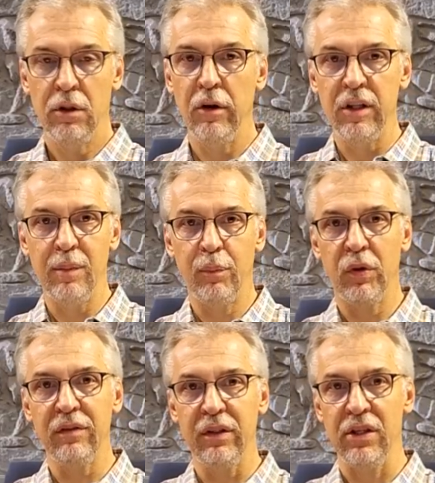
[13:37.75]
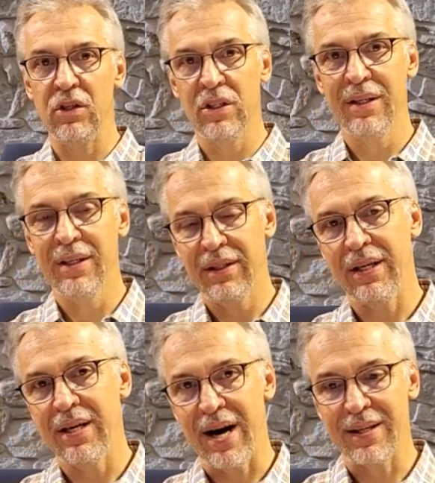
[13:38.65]
Look at the privilege
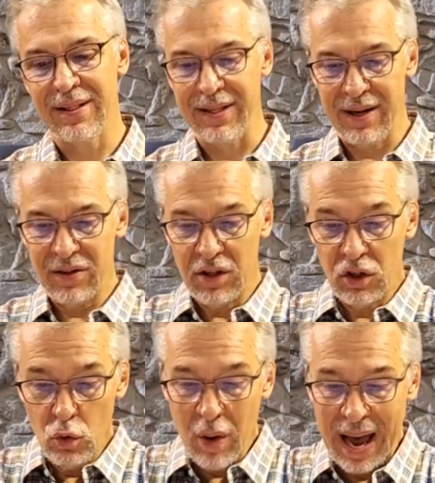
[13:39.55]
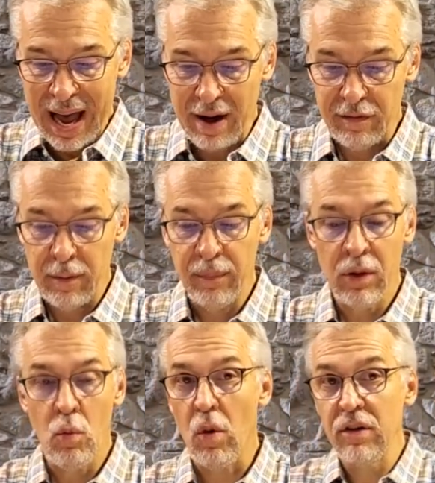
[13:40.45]
that God says that you have.
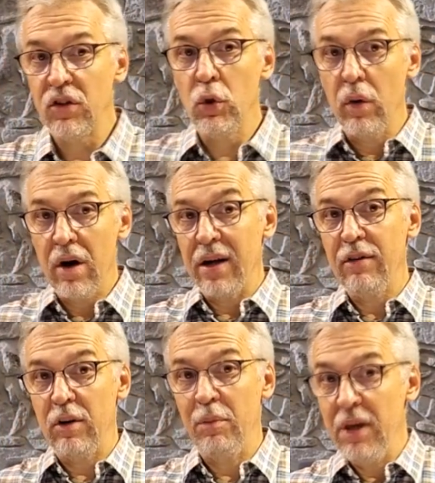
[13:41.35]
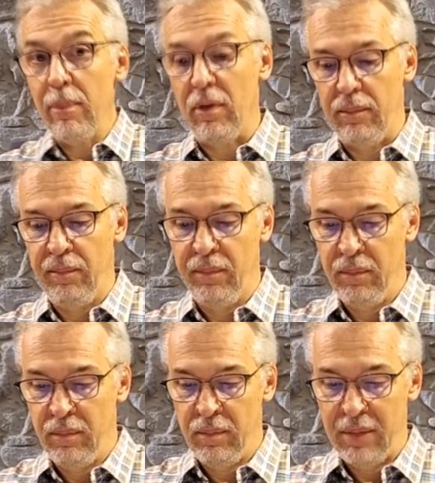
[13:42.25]
Once you were not even a people,
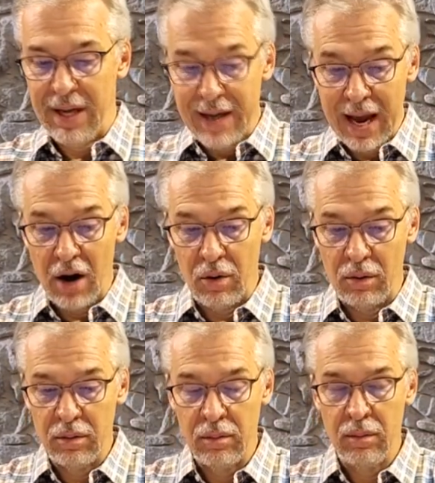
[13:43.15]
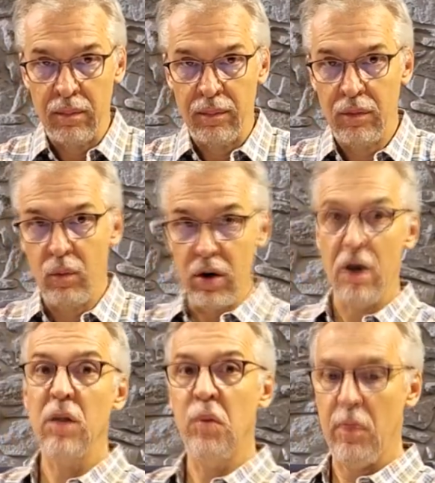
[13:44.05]
and now we
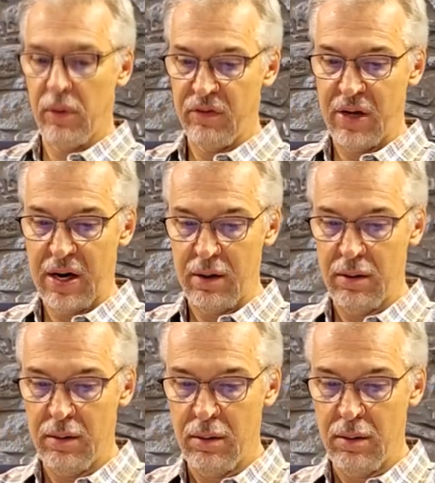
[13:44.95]
are the people of God.